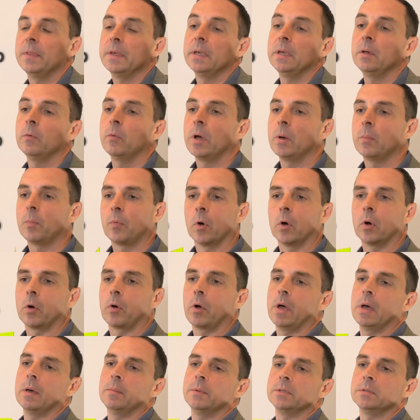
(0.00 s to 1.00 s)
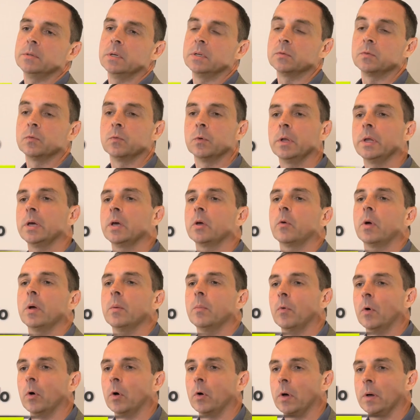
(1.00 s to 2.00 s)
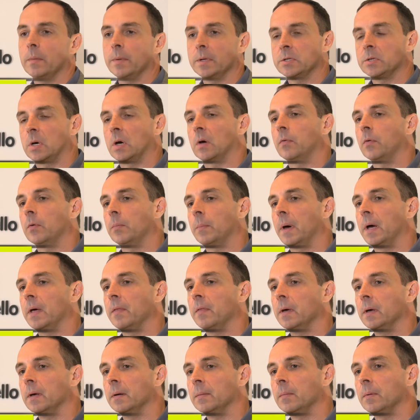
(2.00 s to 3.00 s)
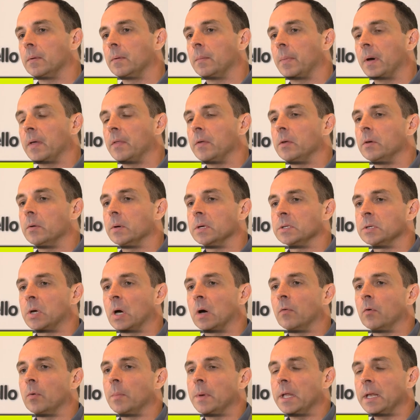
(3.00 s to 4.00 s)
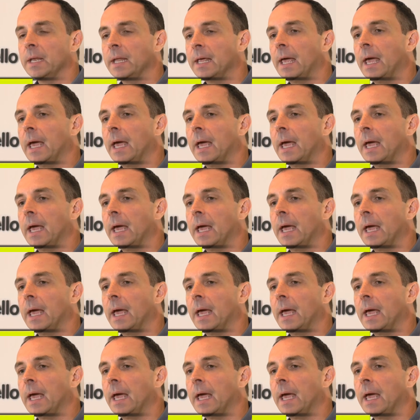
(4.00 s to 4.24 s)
The E-Rate program, it's really a great program that's offered by the, by the U.S. government.